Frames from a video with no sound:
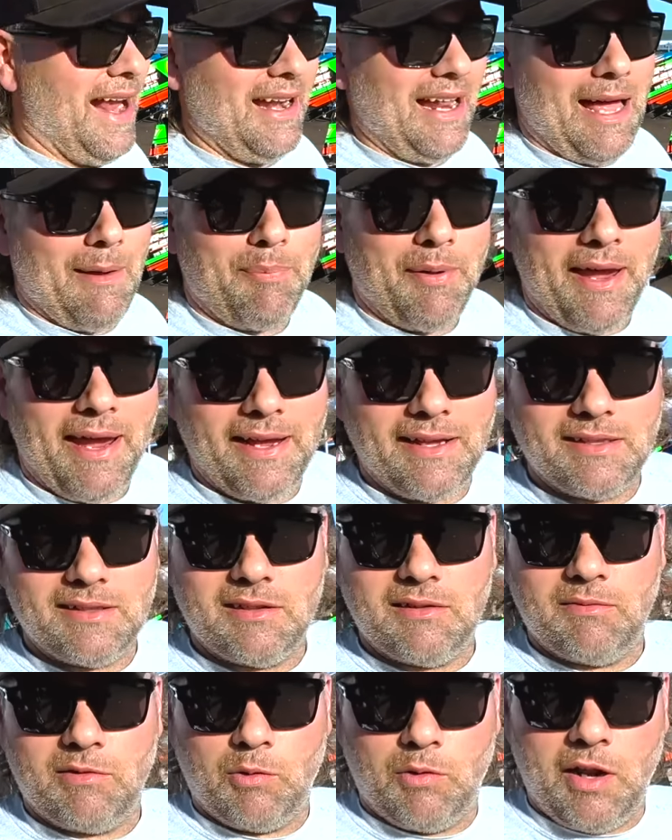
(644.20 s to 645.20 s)
8-lap heat,
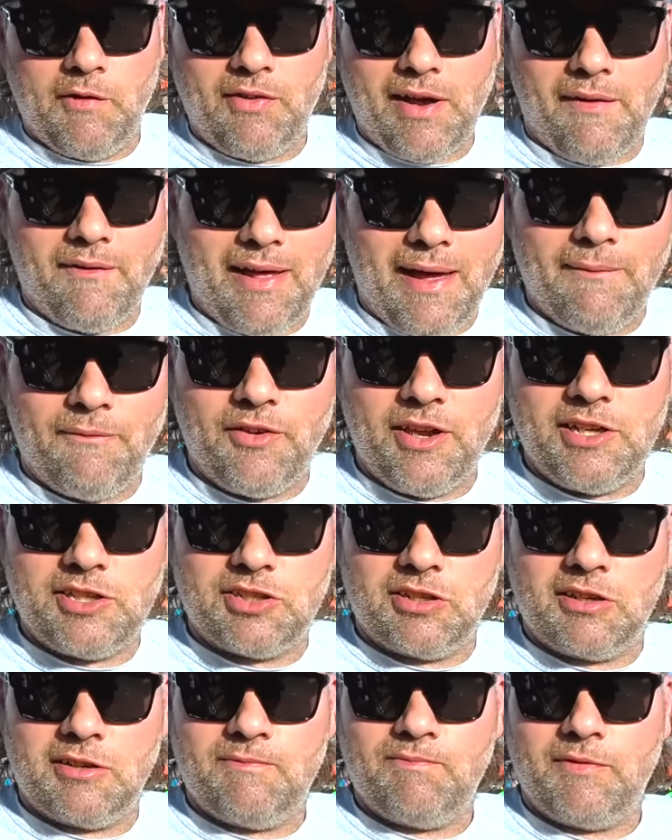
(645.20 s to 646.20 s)
25-lap
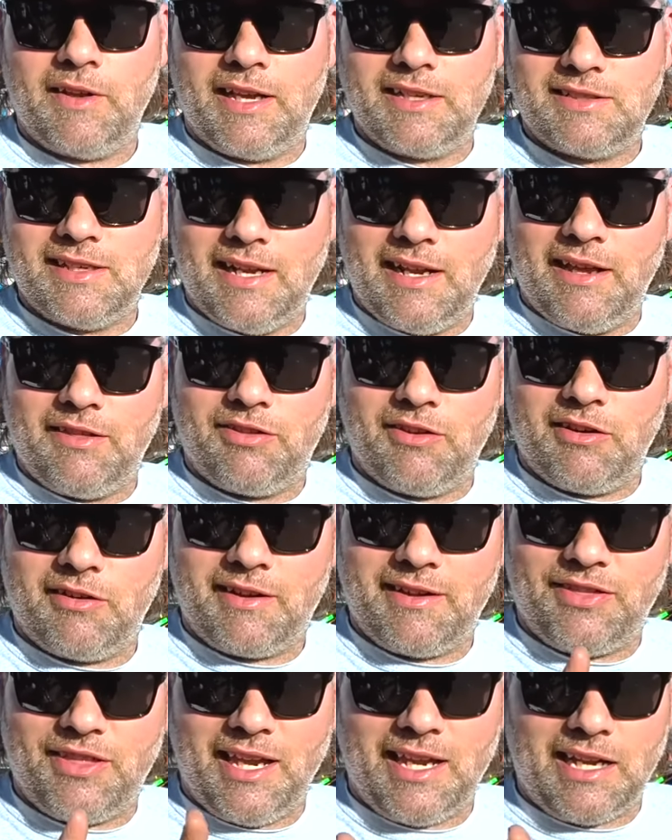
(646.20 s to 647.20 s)
feature. They said
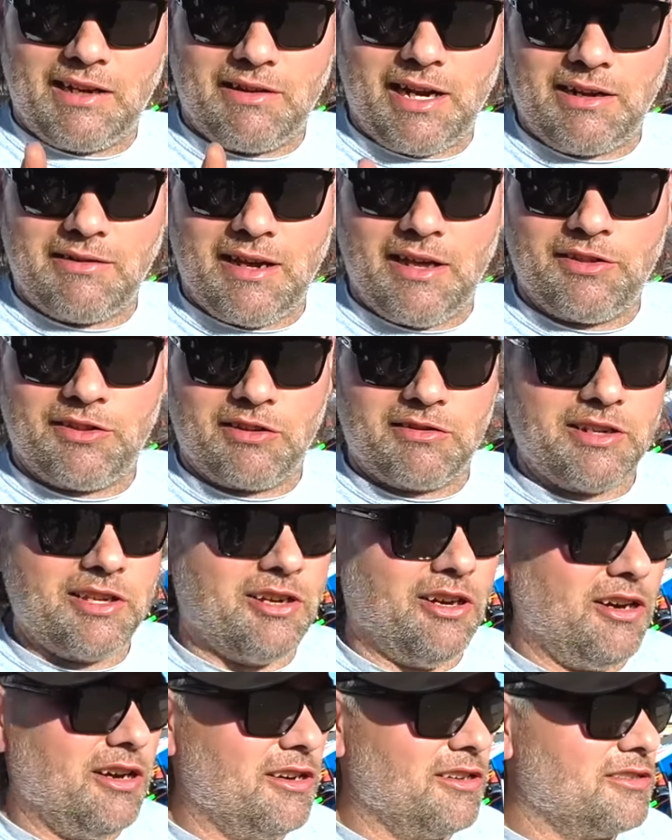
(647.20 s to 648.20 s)
they're thinking right around
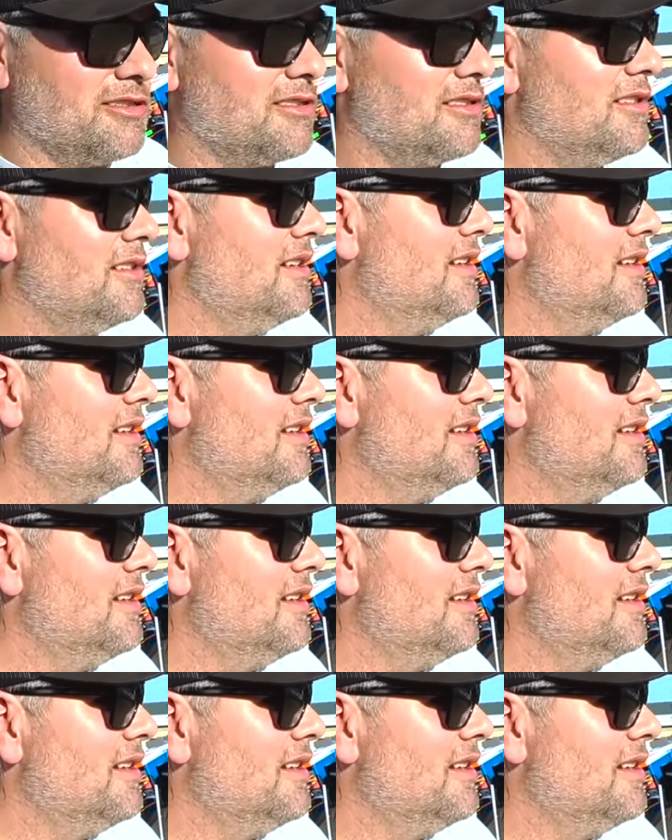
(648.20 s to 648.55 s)
30 cars.